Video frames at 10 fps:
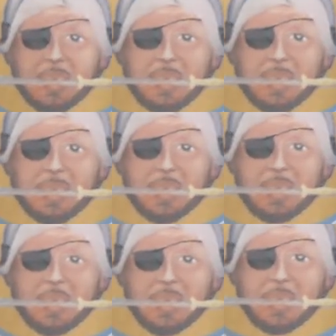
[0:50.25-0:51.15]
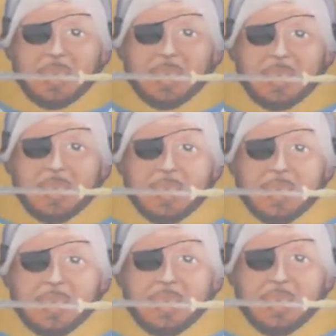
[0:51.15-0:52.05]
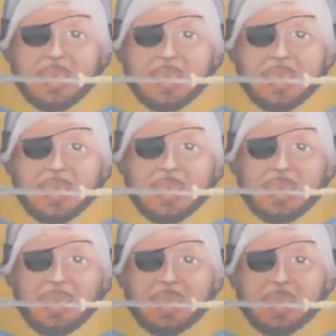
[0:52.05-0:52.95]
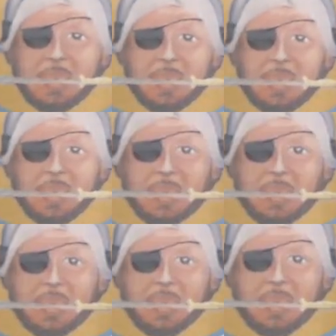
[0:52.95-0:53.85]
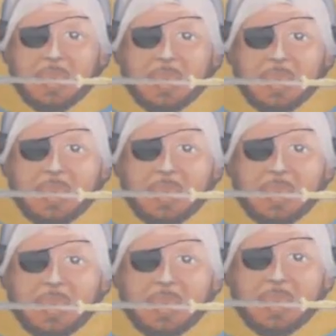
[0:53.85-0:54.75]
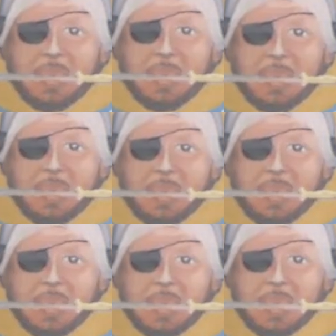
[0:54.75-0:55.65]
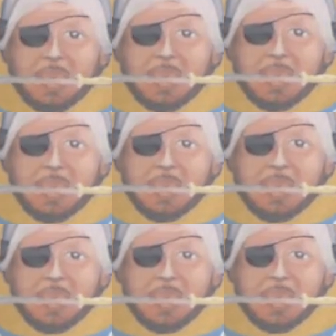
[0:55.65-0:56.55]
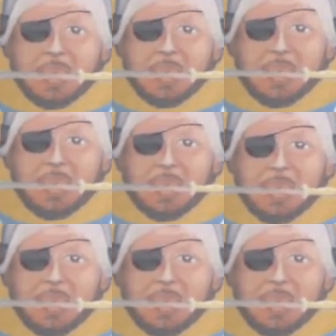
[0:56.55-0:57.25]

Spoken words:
[no speech]